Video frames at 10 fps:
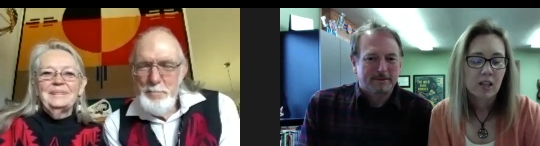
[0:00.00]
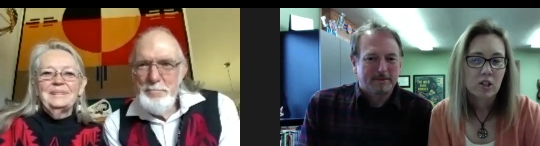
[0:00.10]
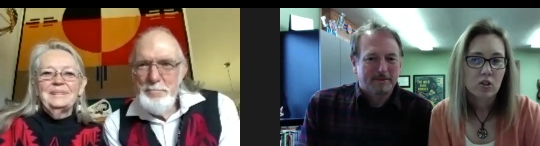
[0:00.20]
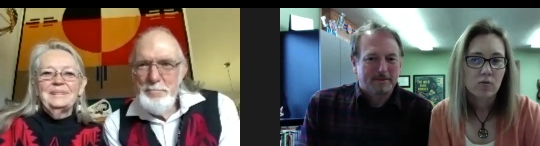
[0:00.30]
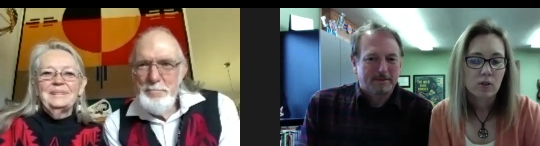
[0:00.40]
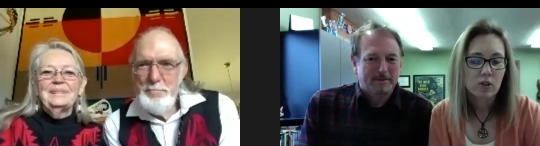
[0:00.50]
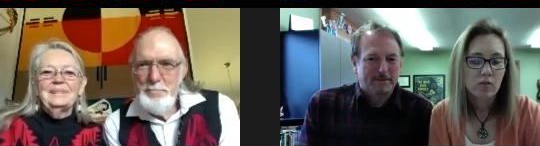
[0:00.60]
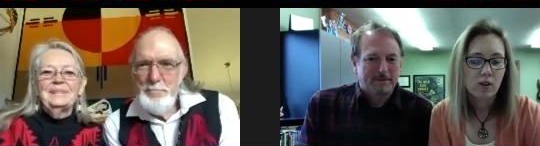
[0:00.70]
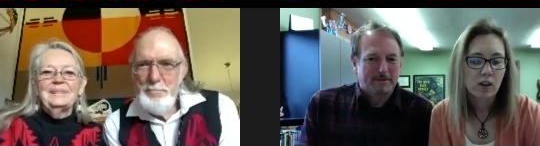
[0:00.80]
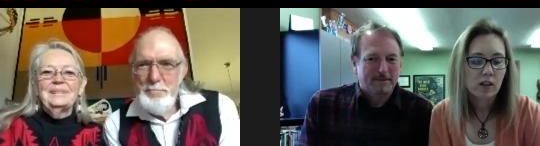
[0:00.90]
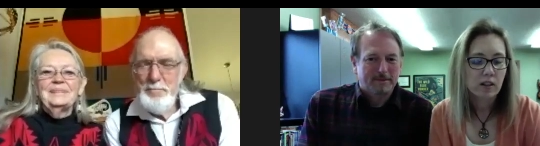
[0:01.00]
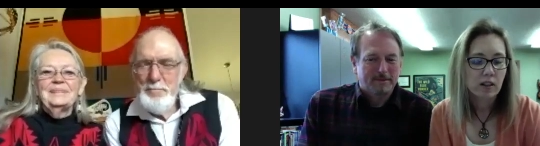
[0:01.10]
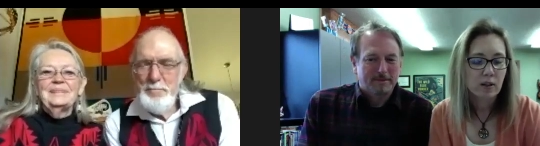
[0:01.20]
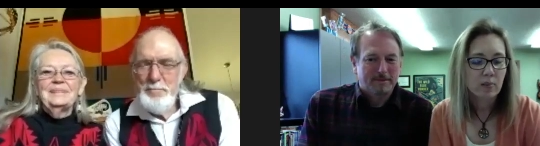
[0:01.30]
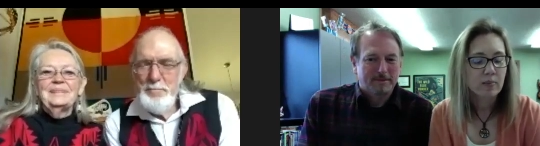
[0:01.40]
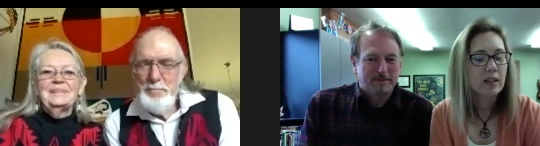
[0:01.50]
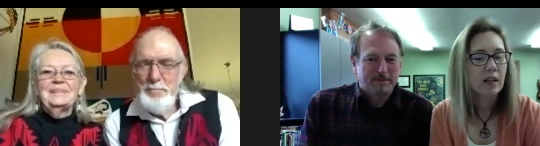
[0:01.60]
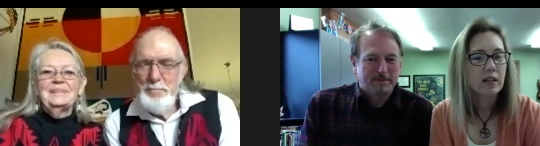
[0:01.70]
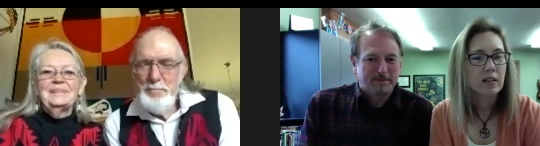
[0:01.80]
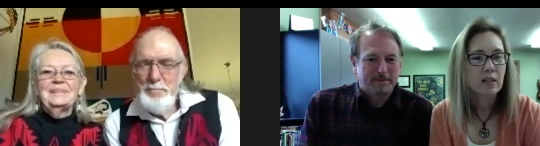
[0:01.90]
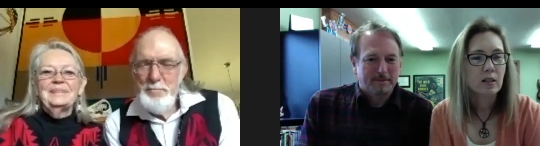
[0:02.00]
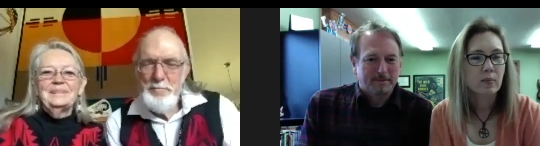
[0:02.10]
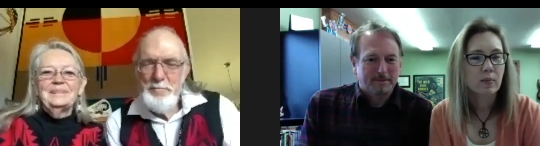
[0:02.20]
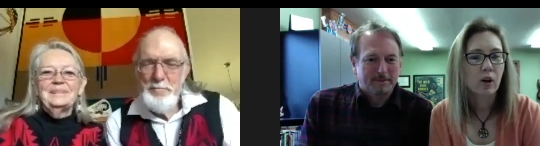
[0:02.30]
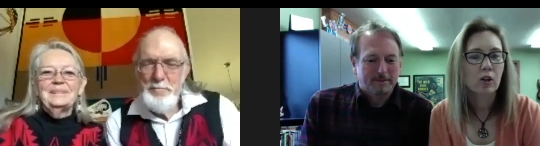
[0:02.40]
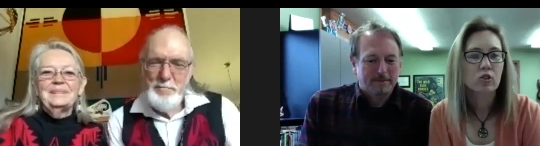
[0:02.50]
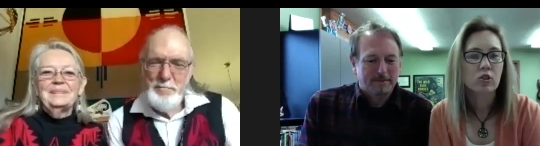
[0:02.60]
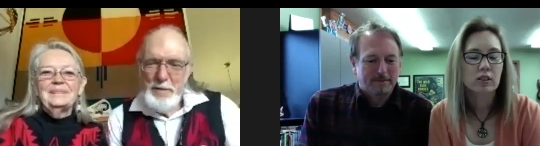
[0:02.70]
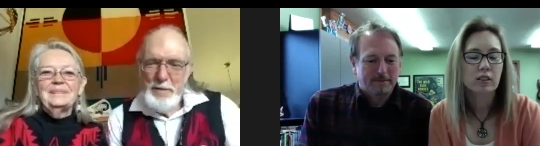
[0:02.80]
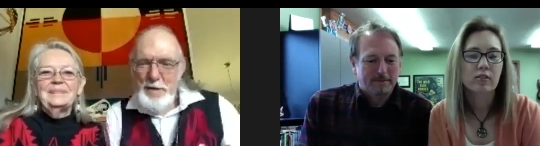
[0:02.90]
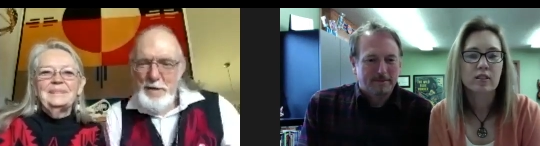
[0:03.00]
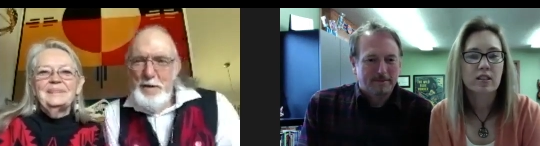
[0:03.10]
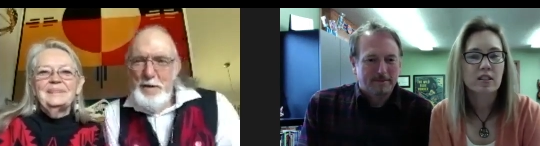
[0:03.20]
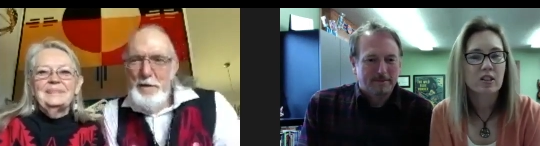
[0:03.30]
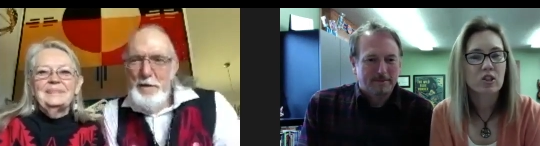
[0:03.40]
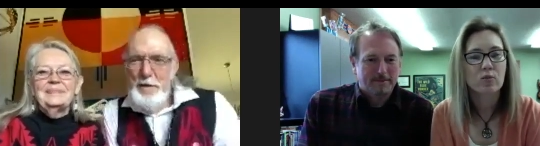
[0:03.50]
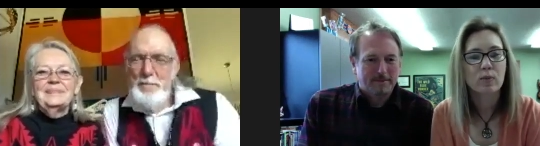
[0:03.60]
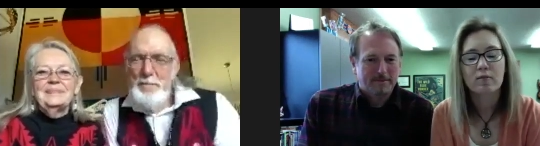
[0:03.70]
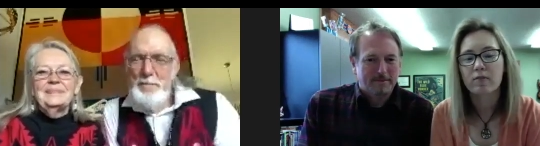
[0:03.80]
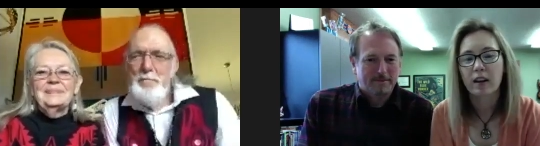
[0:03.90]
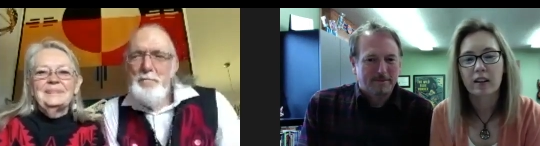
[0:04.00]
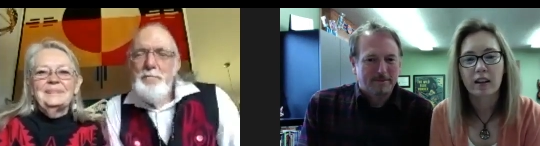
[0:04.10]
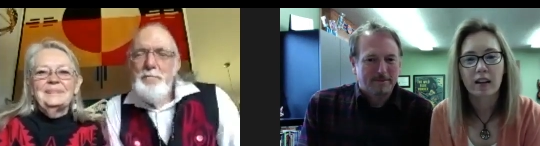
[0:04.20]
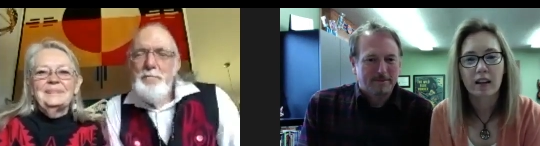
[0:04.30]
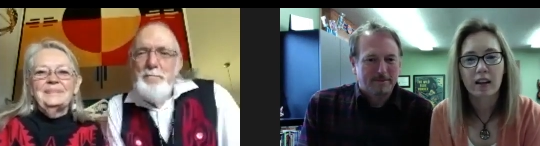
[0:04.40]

Speaker 1: So first of all, um, tell us some cultural differences that you've been finding